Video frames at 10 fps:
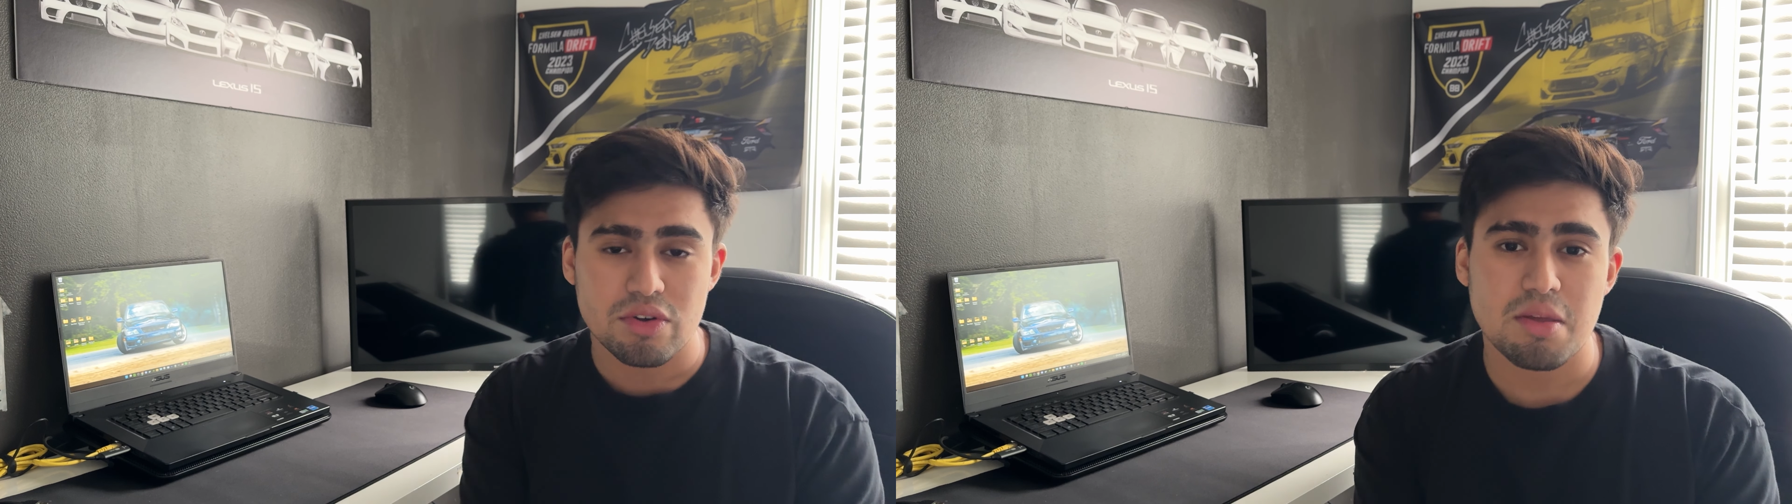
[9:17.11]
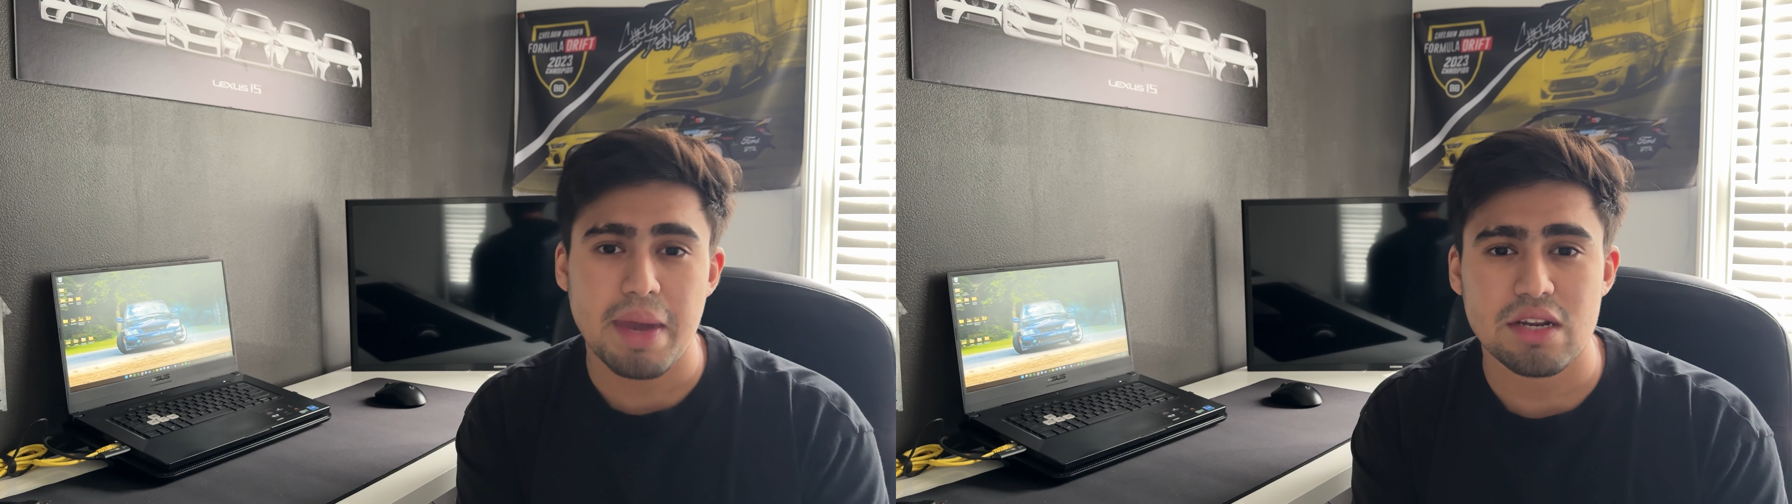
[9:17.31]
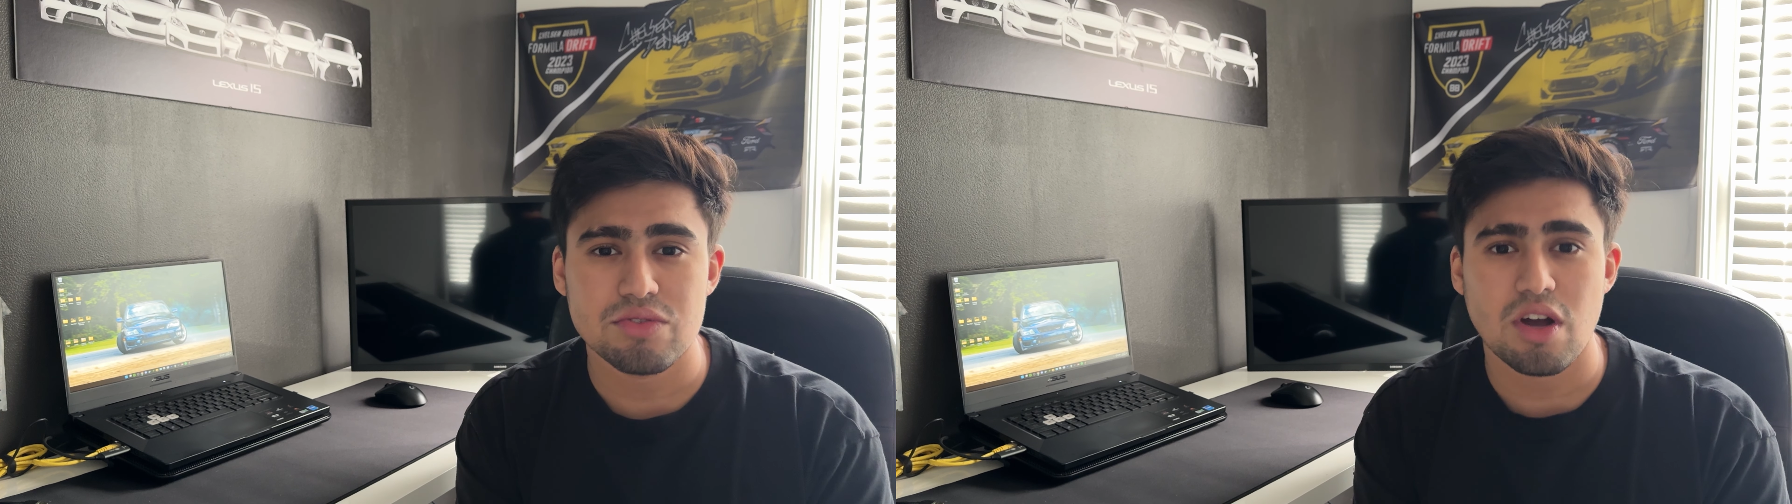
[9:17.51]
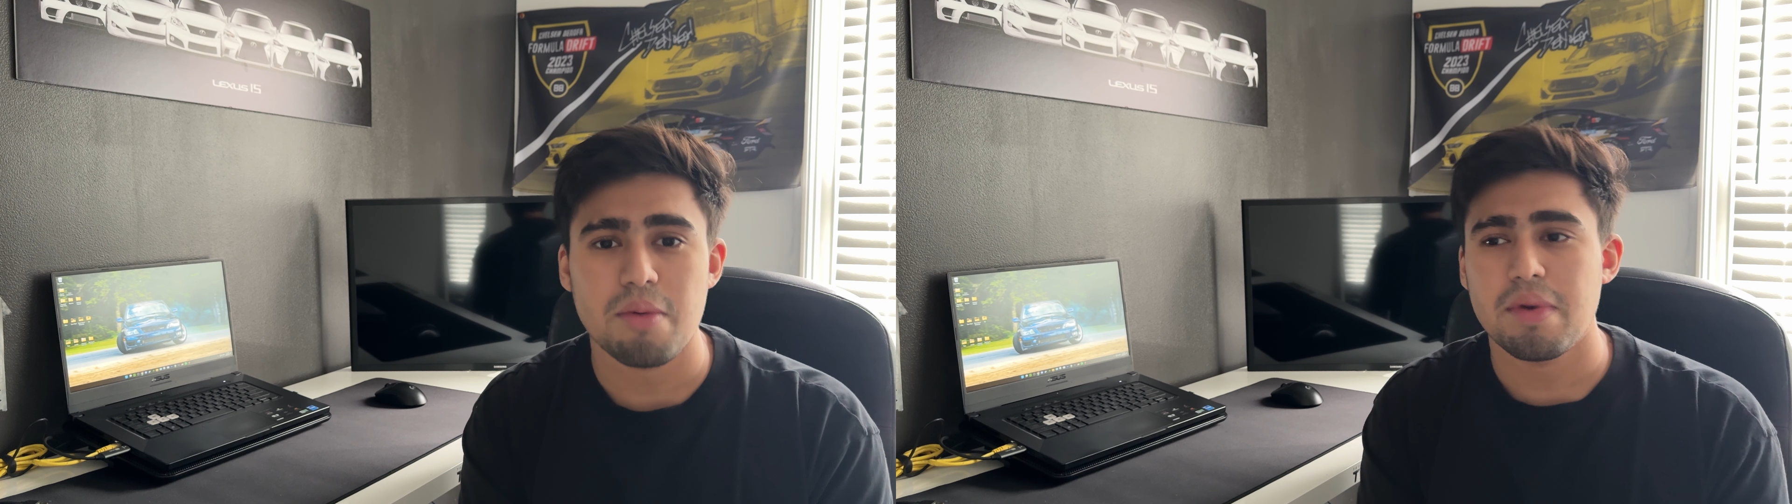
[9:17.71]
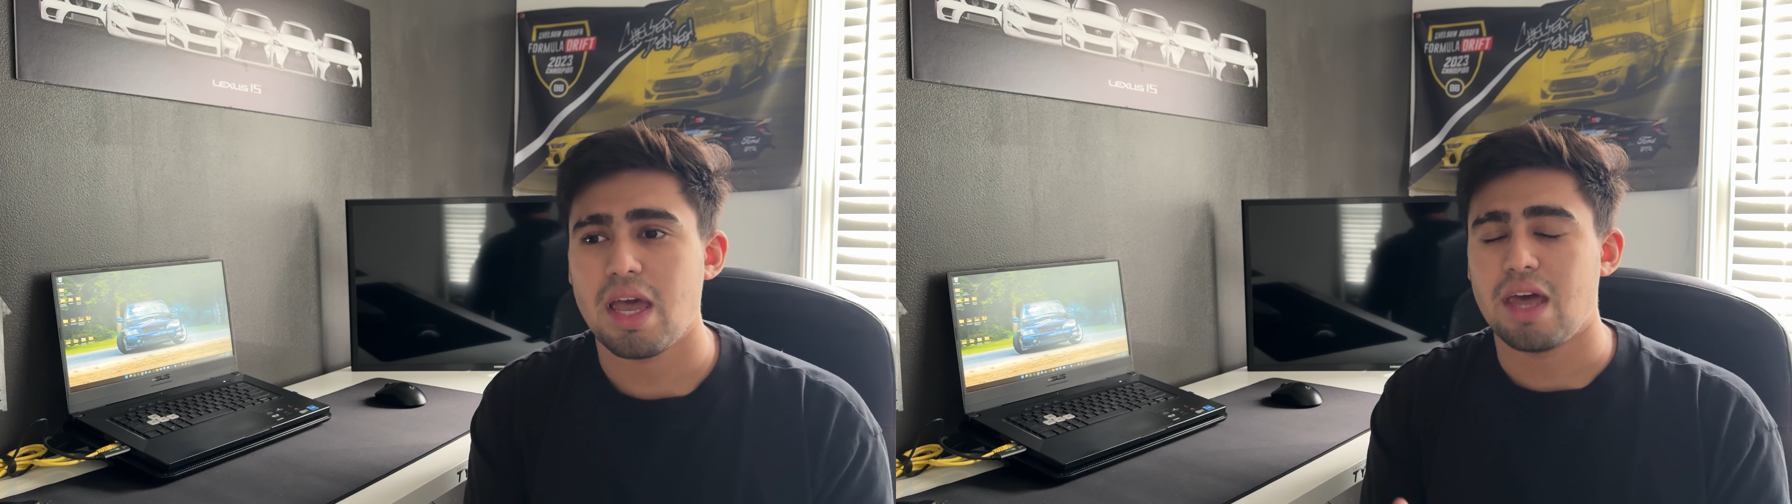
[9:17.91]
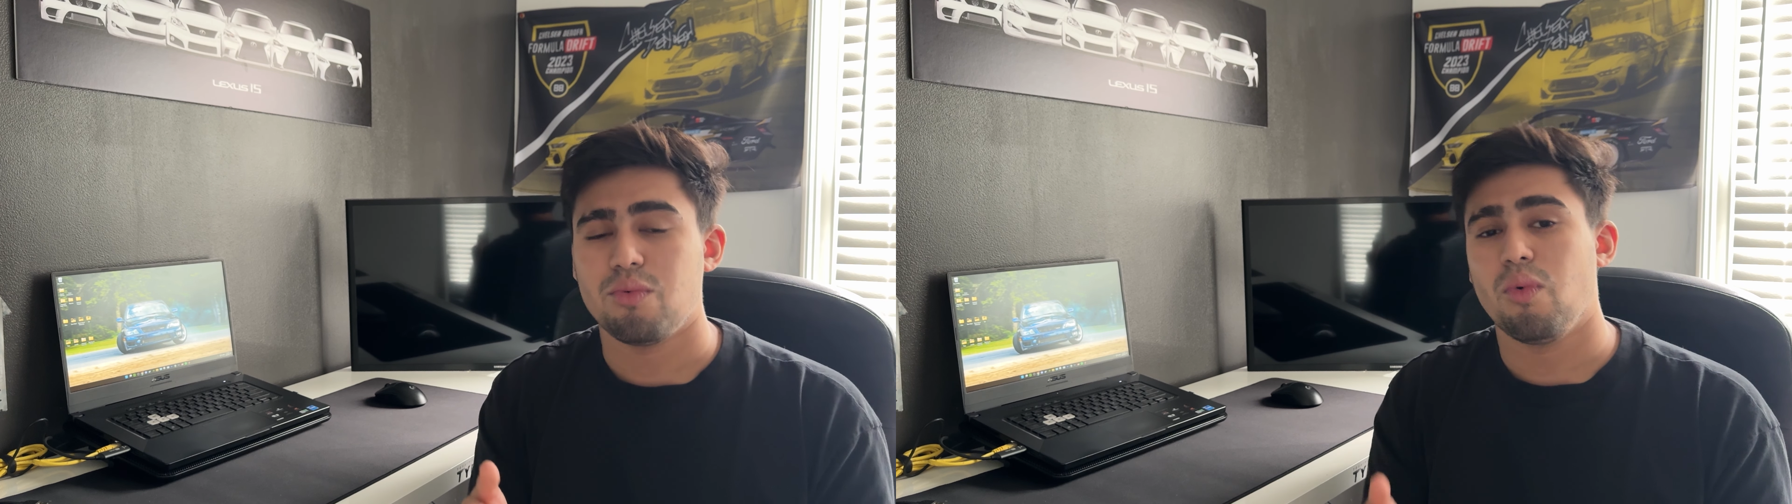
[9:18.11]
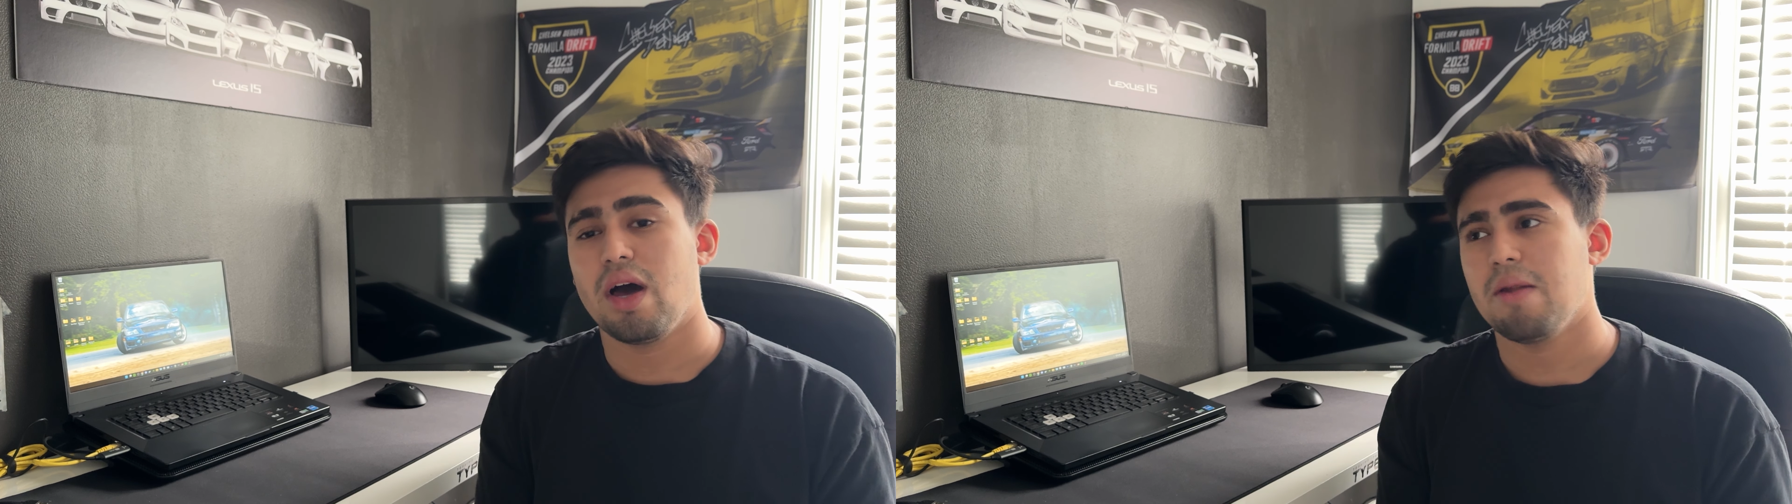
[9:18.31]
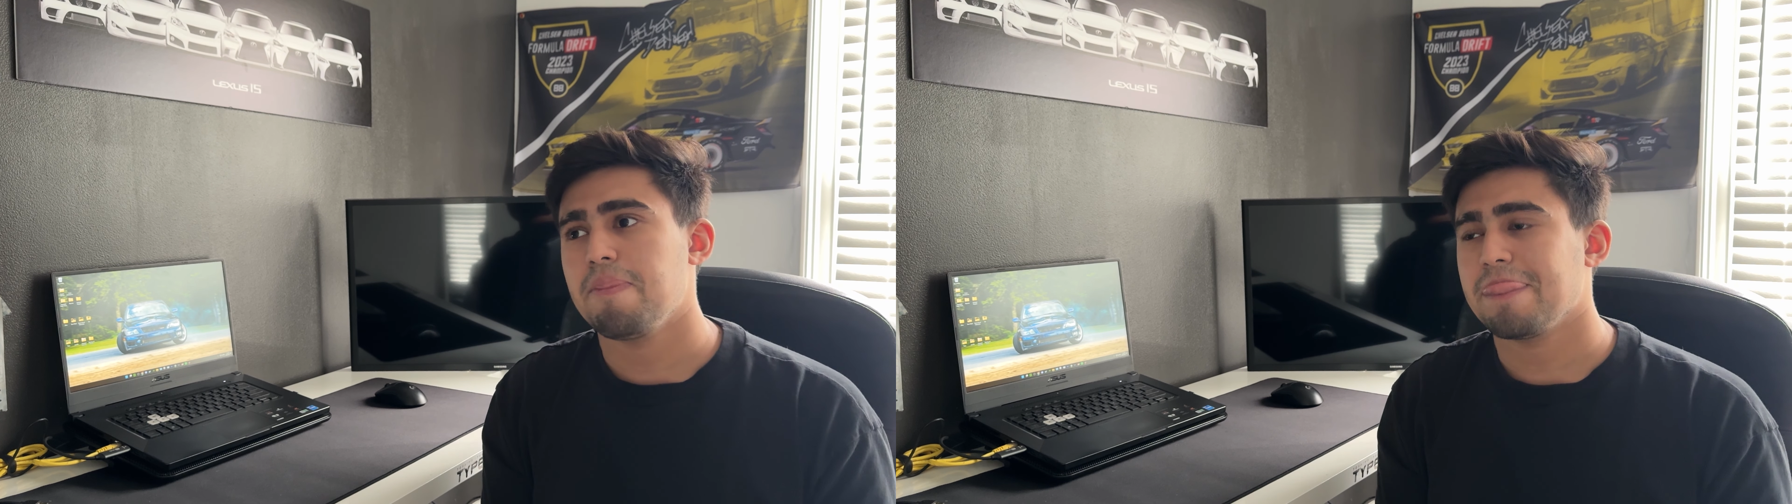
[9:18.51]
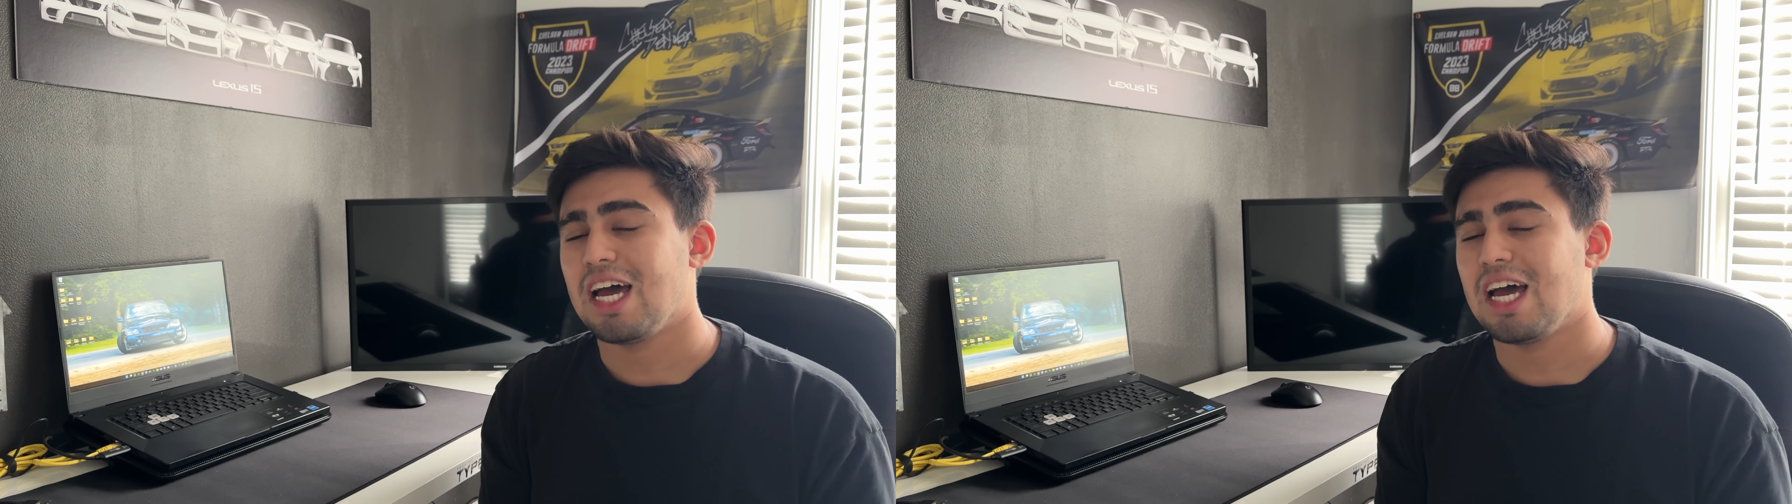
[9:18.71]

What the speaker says: with the manual swap and what